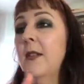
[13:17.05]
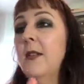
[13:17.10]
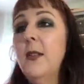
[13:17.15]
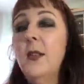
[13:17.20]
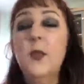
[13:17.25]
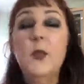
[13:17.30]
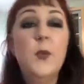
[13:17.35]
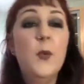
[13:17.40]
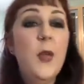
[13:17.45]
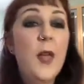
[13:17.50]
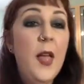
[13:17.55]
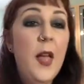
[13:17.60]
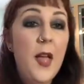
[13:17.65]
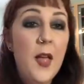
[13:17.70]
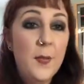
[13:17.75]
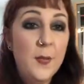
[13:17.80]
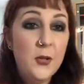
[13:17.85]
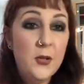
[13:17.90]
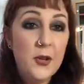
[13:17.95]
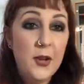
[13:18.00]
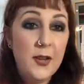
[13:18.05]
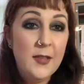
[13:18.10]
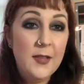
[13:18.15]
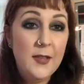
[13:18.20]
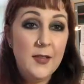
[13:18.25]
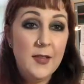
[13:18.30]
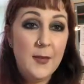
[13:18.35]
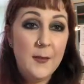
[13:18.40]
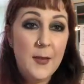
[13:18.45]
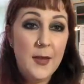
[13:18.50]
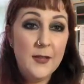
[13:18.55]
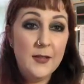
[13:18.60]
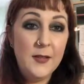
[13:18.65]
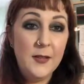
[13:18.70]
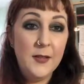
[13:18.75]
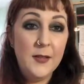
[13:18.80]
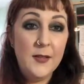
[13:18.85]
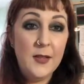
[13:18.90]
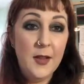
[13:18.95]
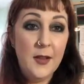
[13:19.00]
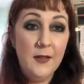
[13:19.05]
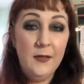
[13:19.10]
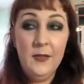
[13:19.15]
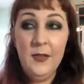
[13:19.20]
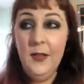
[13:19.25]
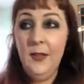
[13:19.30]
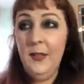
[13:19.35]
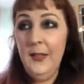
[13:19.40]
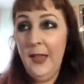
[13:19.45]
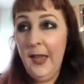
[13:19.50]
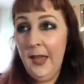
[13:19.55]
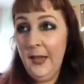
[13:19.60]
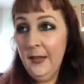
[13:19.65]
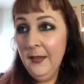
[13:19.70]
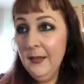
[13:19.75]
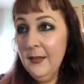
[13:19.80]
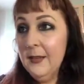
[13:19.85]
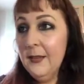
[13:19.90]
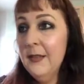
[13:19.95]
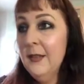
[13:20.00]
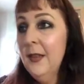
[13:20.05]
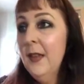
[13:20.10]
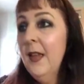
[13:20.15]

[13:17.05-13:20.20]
Those will help strengthen the muscles of the legs.